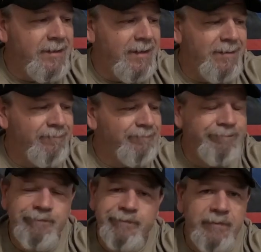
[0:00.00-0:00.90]
said,
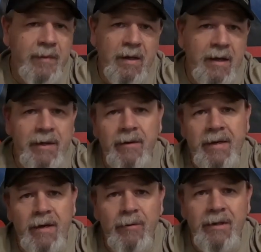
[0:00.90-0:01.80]
you know, I
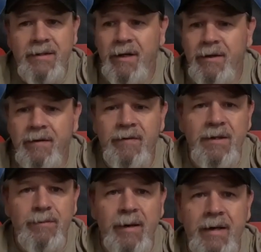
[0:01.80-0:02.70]
can't really tell you if
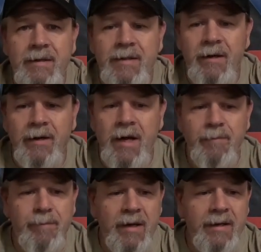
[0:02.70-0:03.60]
these bodies held
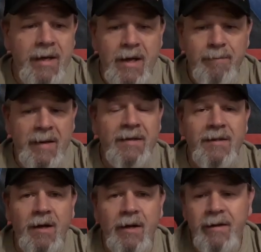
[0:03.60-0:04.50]
up, but
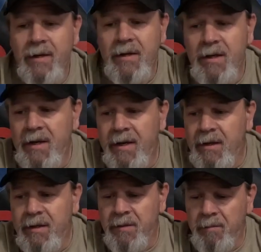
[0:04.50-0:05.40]
based on
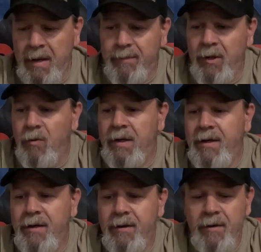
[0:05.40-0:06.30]
my blue
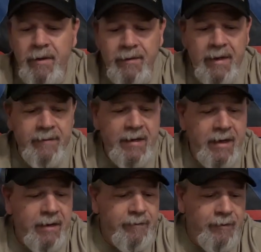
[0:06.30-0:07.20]
one here that I've
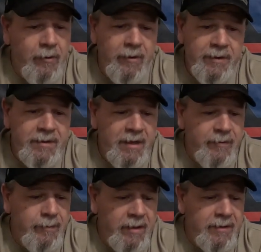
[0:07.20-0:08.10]
had for the
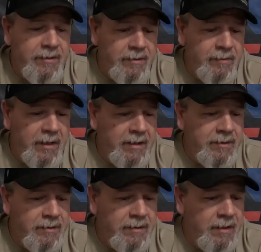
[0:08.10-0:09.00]
7 months,
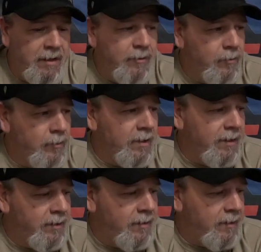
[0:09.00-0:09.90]
it's done
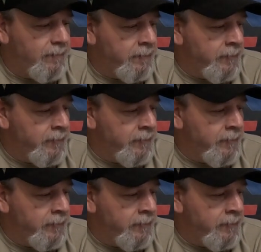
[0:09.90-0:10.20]
really good.